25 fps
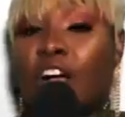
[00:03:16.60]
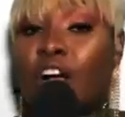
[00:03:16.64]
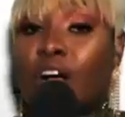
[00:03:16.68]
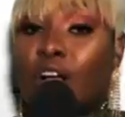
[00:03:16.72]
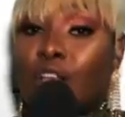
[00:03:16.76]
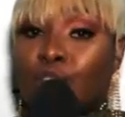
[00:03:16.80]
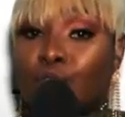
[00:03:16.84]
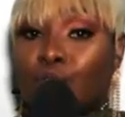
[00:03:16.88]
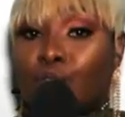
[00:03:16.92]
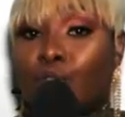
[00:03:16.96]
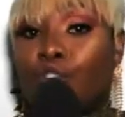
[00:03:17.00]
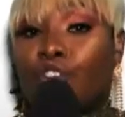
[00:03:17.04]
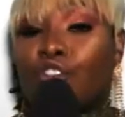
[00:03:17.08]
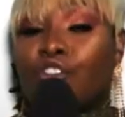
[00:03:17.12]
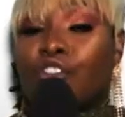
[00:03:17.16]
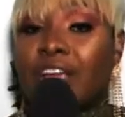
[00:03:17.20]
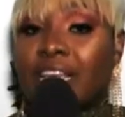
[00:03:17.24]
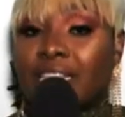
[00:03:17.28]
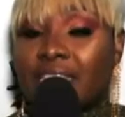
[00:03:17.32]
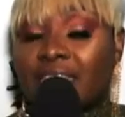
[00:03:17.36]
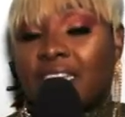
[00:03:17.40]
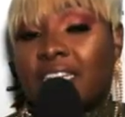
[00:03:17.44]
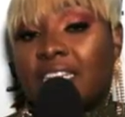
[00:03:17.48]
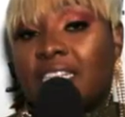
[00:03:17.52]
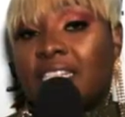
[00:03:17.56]
also
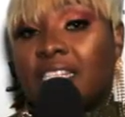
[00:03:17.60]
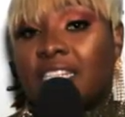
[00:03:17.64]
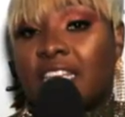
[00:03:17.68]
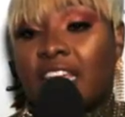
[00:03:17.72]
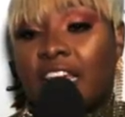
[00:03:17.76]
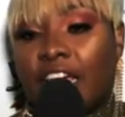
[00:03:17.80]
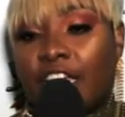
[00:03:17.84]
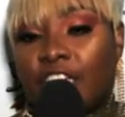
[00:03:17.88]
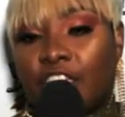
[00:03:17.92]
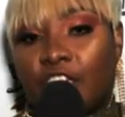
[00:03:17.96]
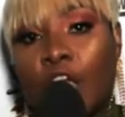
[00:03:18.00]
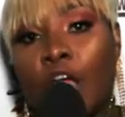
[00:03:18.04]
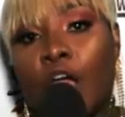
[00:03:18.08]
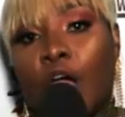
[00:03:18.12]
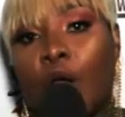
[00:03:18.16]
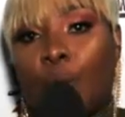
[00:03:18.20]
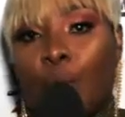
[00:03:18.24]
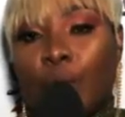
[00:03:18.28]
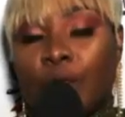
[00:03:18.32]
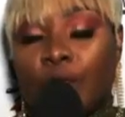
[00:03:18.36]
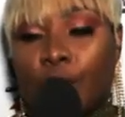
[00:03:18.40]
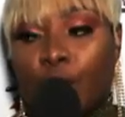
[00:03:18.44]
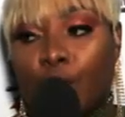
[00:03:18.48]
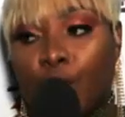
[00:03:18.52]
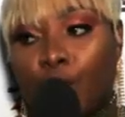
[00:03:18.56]
gracing the stage
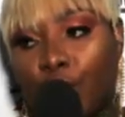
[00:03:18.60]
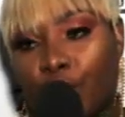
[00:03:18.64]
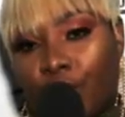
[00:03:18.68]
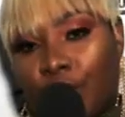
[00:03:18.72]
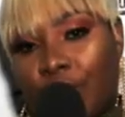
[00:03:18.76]
with Lone